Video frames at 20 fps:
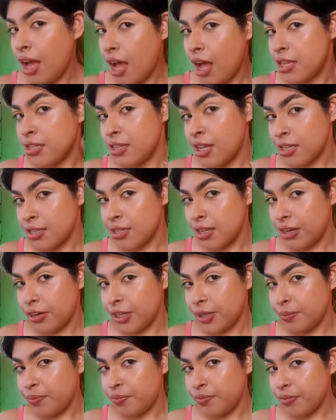
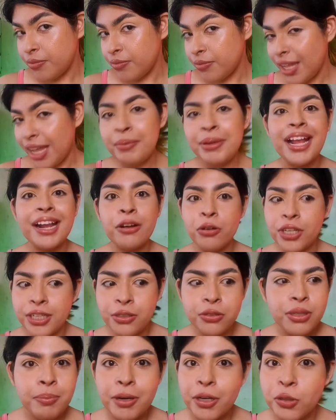unsanskari. I mean, according
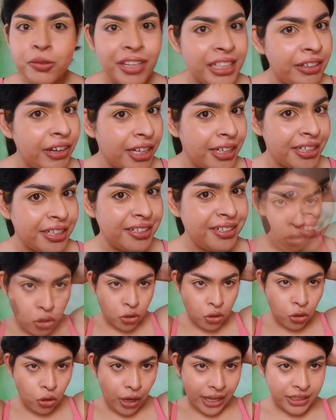to the Paroswali auntie.
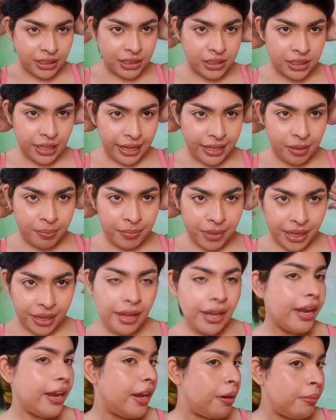So I just tied up my
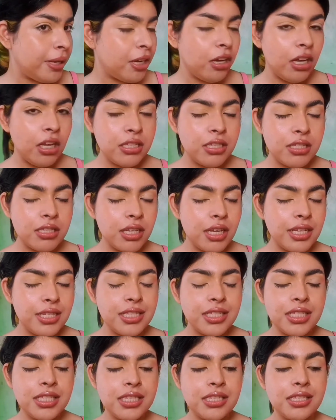hair because
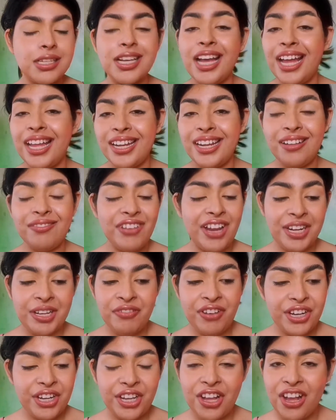it's kind of
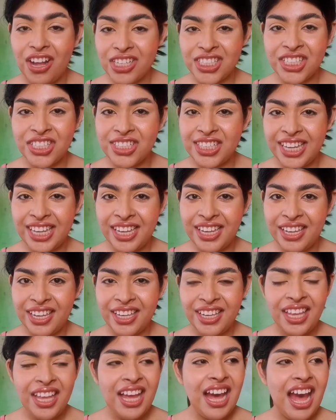very hot
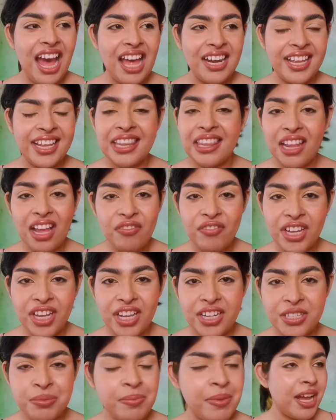today and I love
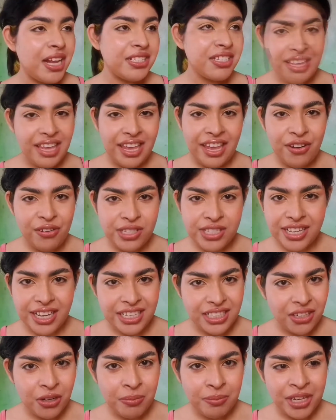it, but hair is
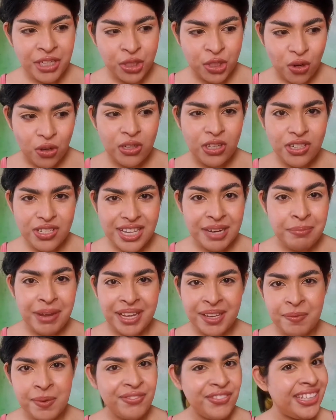getting on my shoulders and
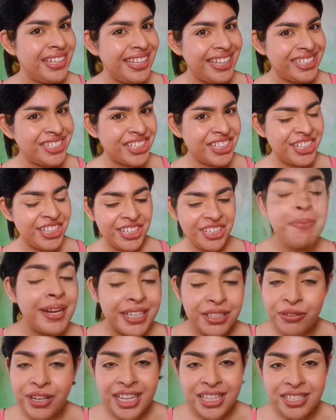making me feel itchy. Bet
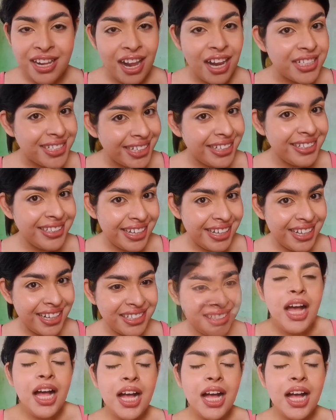you guys can't tell that.